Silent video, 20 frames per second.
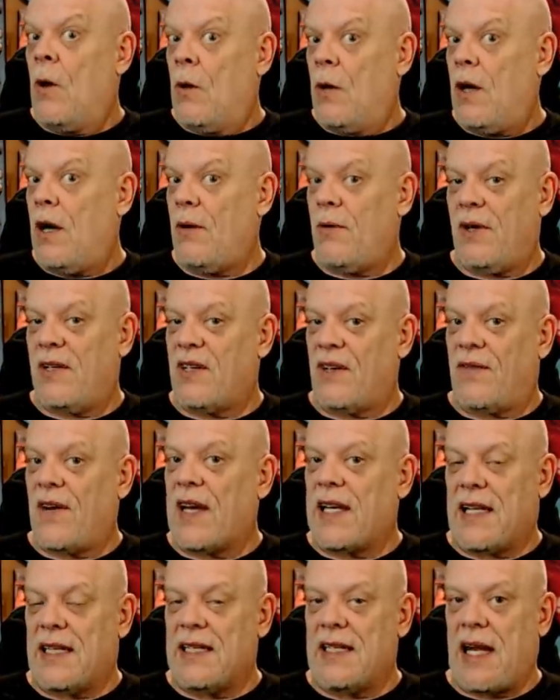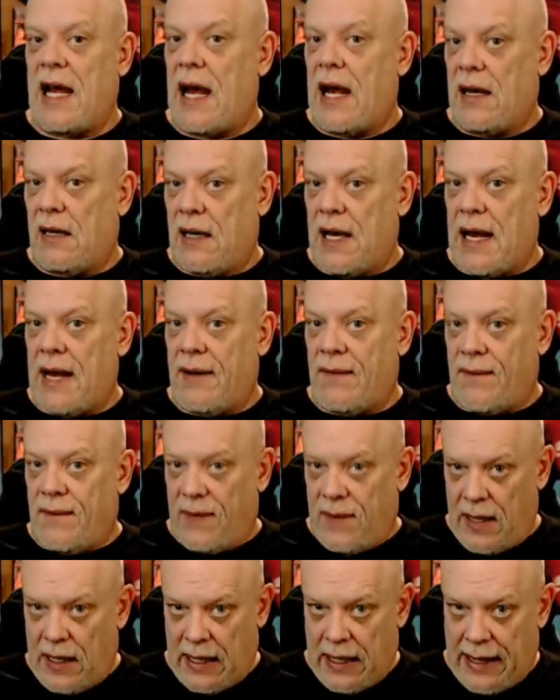I wonder if I can not laugh
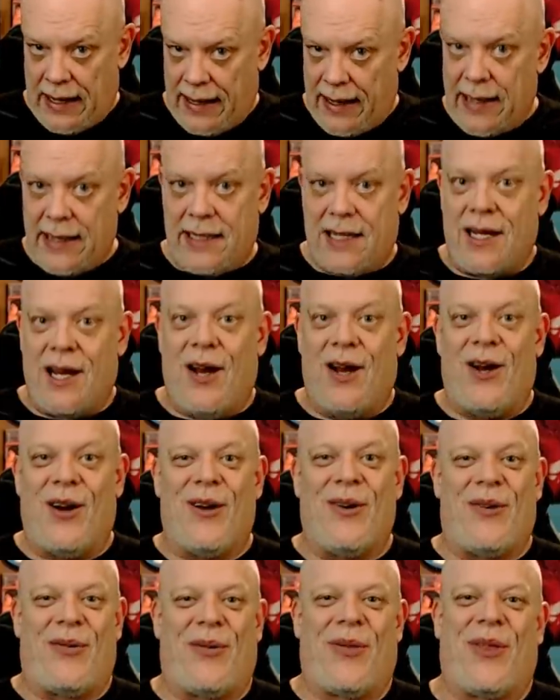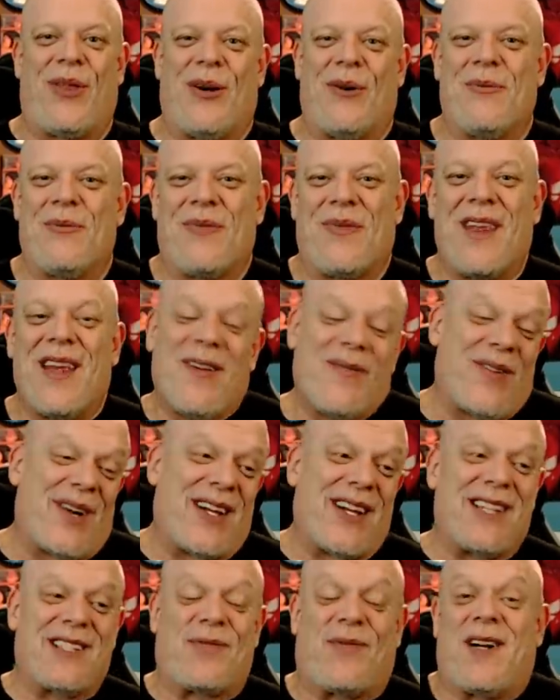at any of them,
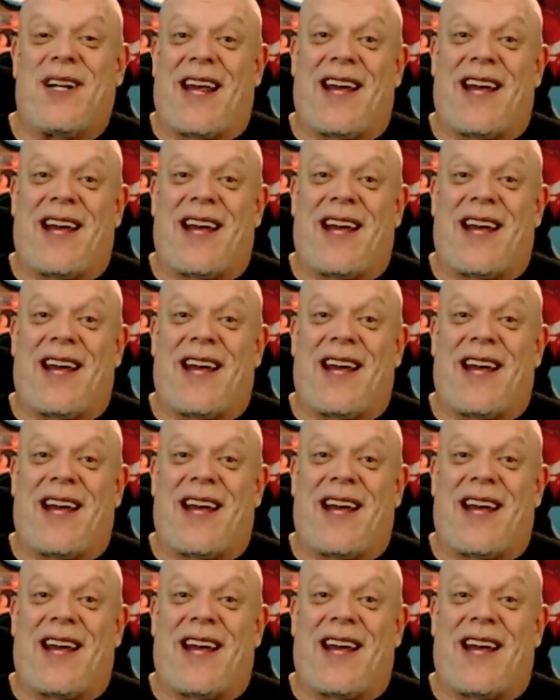but it's fun.